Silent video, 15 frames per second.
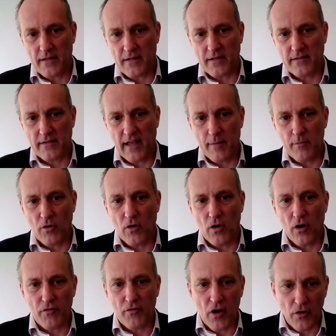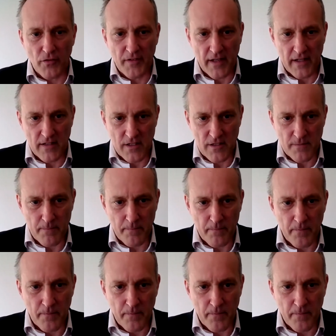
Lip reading: a table of contents.